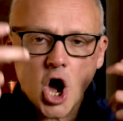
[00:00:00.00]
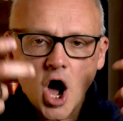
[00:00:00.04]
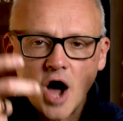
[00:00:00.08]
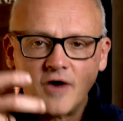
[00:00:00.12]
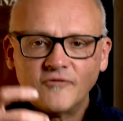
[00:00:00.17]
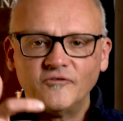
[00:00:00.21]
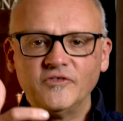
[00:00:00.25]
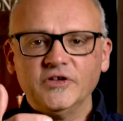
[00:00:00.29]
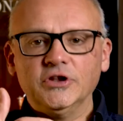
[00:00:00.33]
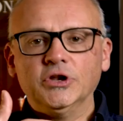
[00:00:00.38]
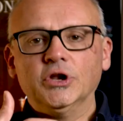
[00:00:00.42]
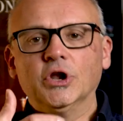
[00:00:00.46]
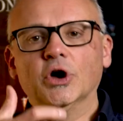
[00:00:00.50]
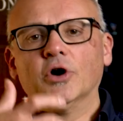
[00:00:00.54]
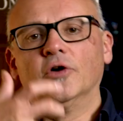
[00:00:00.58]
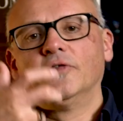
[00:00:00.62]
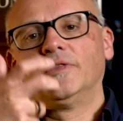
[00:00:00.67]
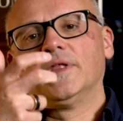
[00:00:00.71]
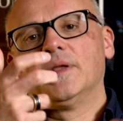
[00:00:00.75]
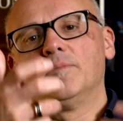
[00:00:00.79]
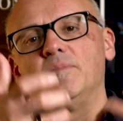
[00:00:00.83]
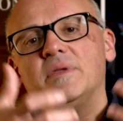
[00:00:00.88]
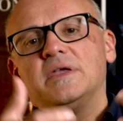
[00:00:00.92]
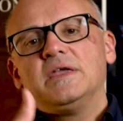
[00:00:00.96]
coffee
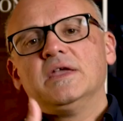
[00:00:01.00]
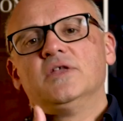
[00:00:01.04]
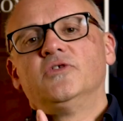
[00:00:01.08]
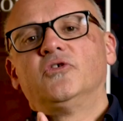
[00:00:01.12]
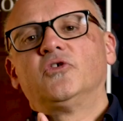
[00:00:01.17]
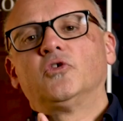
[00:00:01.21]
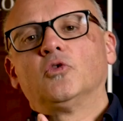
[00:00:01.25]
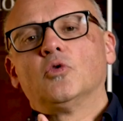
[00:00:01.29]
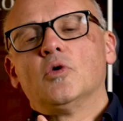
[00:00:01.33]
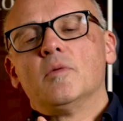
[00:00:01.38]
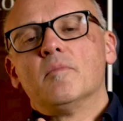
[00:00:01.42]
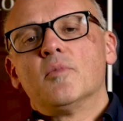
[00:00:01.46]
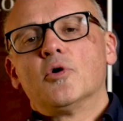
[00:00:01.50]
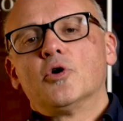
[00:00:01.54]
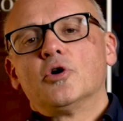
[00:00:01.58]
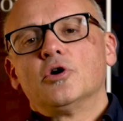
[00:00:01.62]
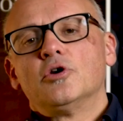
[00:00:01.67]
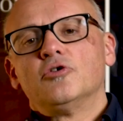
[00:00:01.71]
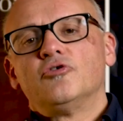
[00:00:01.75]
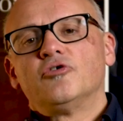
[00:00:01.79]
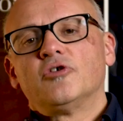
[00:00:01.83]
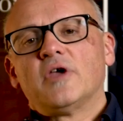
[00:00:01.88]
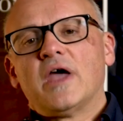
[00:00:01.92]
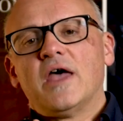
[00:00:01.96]
note that begins to
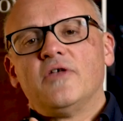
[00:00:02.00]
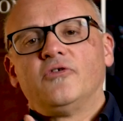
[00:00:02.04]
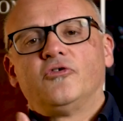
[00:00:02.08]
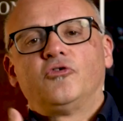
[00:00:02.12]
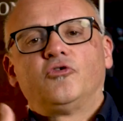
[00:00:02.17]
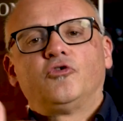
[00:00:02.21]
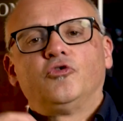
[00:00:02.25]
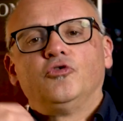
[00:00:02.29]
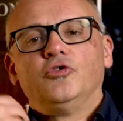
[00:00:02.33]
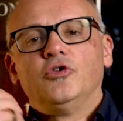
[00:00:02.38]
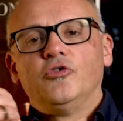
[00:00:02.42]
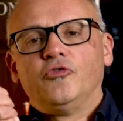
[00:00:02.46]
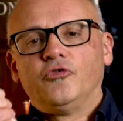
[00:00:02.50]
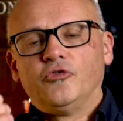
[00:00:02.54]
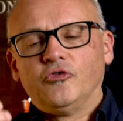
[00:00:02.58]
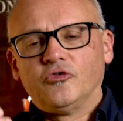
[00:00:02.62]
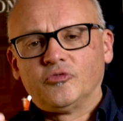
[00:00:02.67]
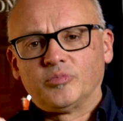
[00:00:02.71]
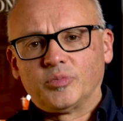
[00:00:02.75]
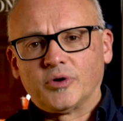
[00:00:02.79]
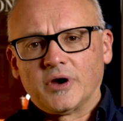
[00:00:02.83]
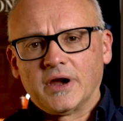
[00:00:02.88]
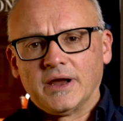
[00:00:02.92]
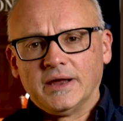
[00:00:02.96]
emerge as soon as
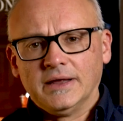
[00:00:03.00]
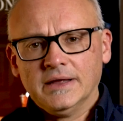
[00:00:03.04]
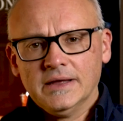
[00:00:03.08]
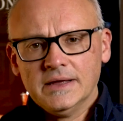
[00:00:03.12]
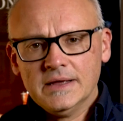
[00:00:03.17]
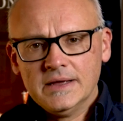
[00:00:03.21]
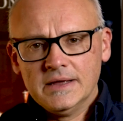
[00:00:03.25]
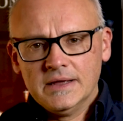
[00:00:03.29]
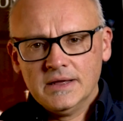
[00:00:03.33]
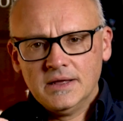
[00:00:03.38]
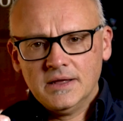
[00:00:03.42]
you spray.